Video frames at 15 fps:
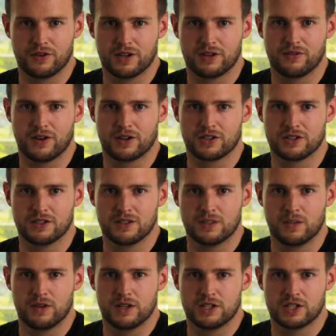functions
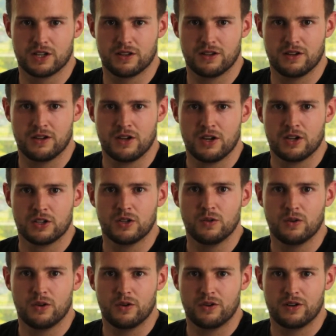with each other, you
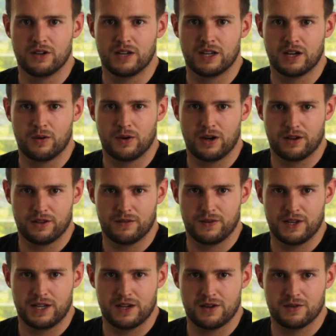learn in our other
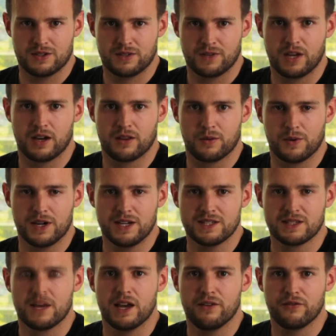videos. Otherwise,
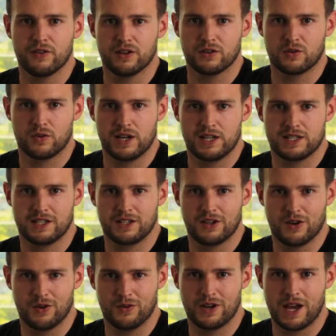have fun creating
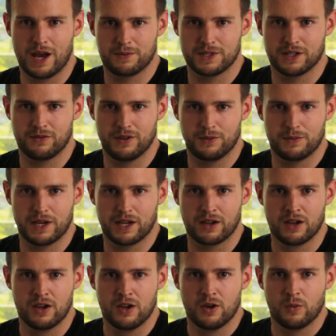your own haptic feedback
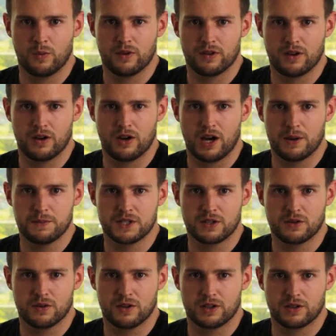with our
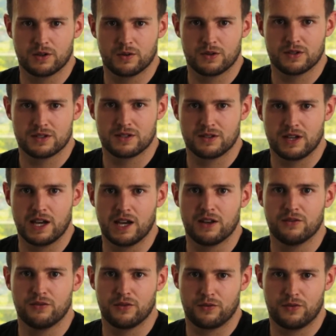HAPTICORE encoders, and
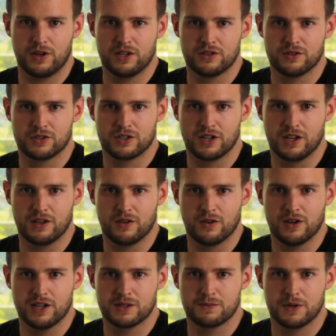feel free to share your
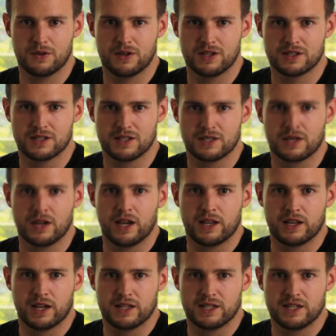experiences and
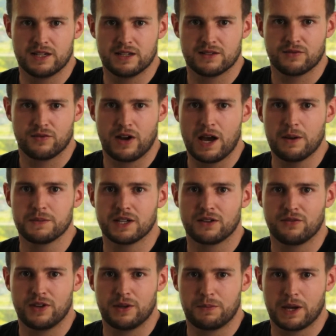ideas for haptic
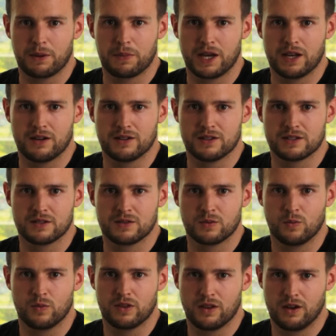feedback patterns
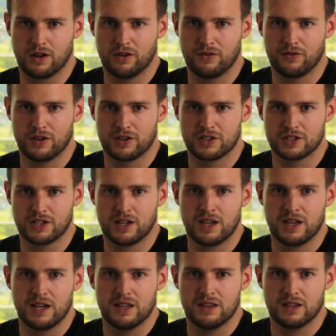with the lock function
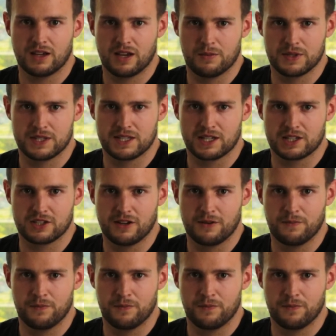in the comment section.